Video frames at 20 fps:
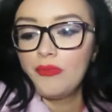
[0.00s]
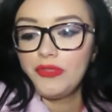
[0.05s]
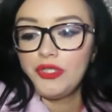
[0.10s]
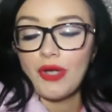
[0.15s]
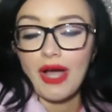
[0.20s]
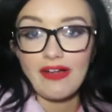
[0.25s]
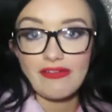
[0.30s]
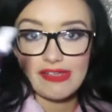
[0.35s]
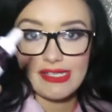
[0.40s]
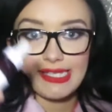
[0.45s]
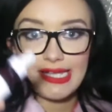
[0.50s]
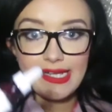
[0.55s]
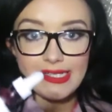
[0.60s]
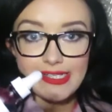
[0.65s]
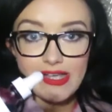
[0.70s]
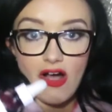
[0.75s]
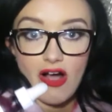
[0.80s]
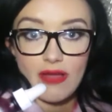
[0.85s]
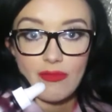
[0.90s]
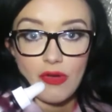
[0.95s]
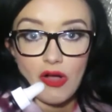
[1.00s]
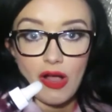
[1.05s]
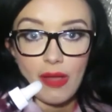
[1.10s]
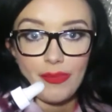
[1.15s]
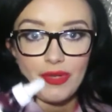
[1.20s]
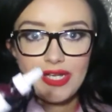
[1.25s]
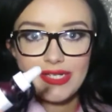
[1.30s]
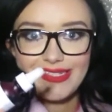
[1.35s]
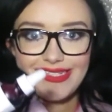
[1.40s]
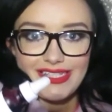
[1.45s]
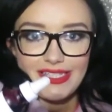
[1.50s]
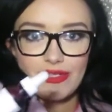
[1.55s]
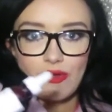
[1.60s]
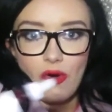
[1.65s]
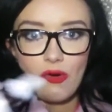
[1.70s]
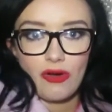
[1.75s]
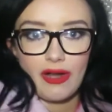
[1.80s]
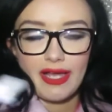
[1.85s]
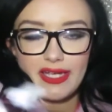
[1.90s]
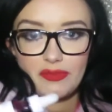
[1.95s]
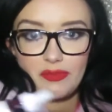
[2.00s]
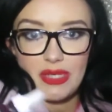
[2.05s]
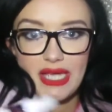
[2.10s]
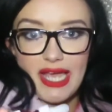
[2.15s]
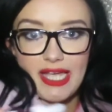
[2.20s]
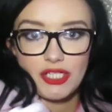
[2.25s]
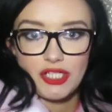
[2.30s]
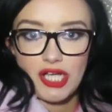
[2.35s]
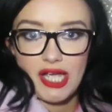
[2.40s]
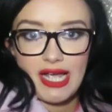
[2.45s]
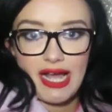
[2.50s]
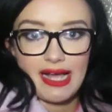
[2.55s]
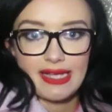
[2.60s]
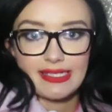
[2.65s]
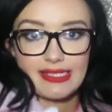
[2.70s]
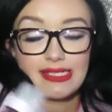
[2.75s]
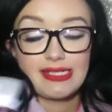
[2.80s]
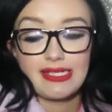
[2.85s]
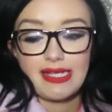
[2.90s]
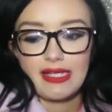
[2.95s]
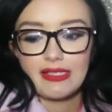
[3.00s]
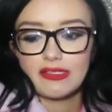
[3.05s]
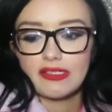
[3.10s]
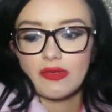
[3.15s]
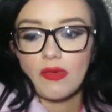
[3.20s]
You have to set a timer because it's got like BHA acids in,